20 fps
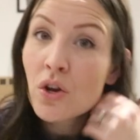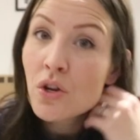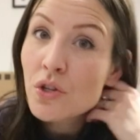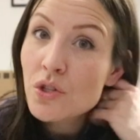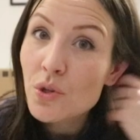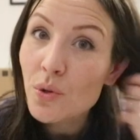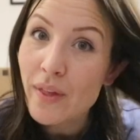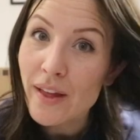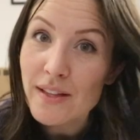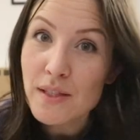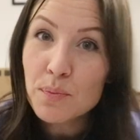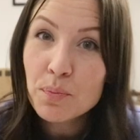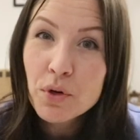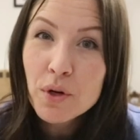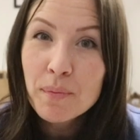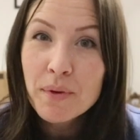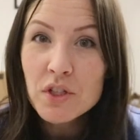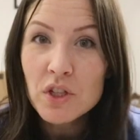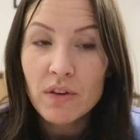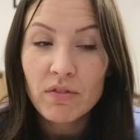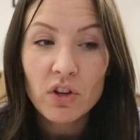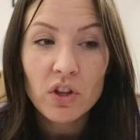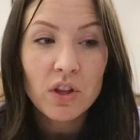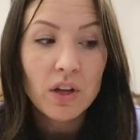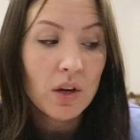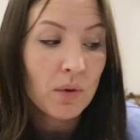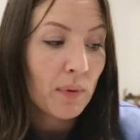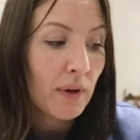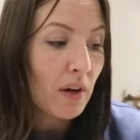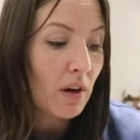So that's pretty much
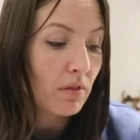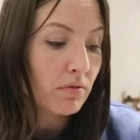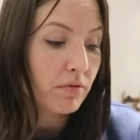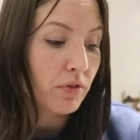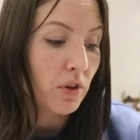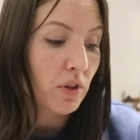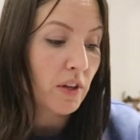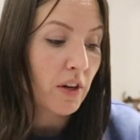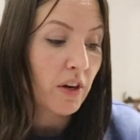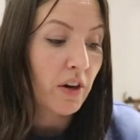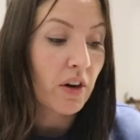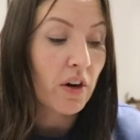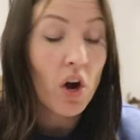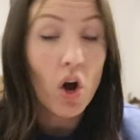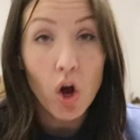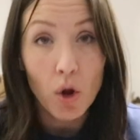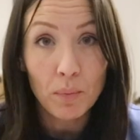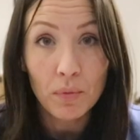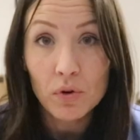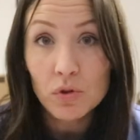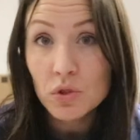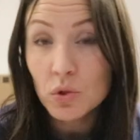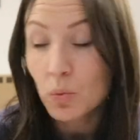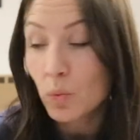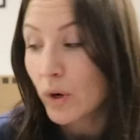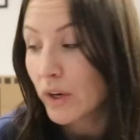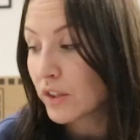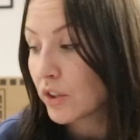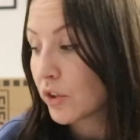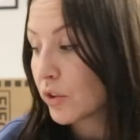everything we got for our almost
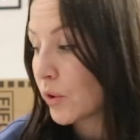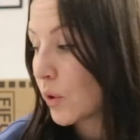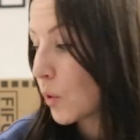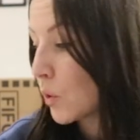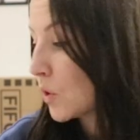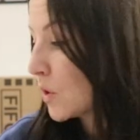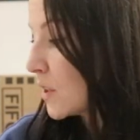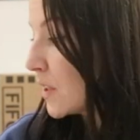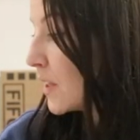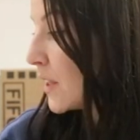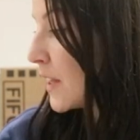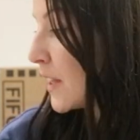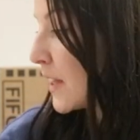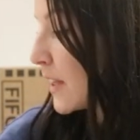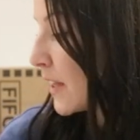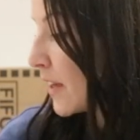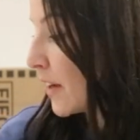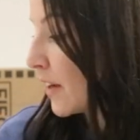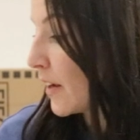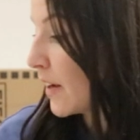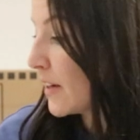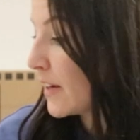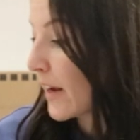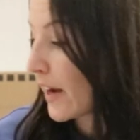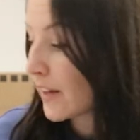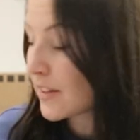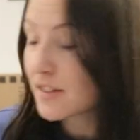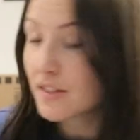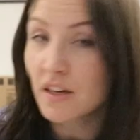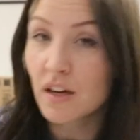one-year-old. The
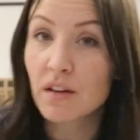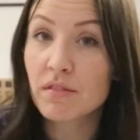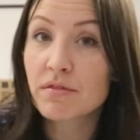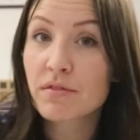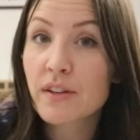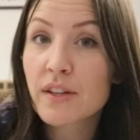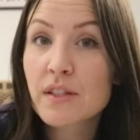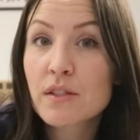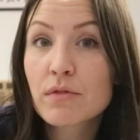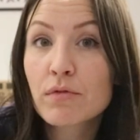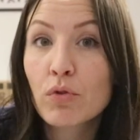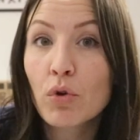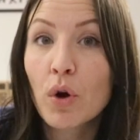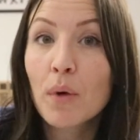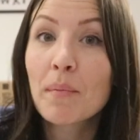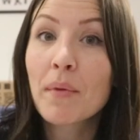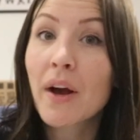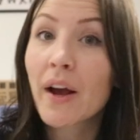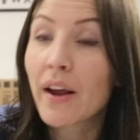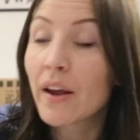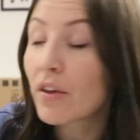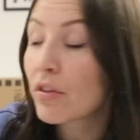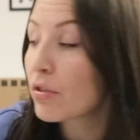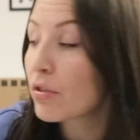next stuff is for my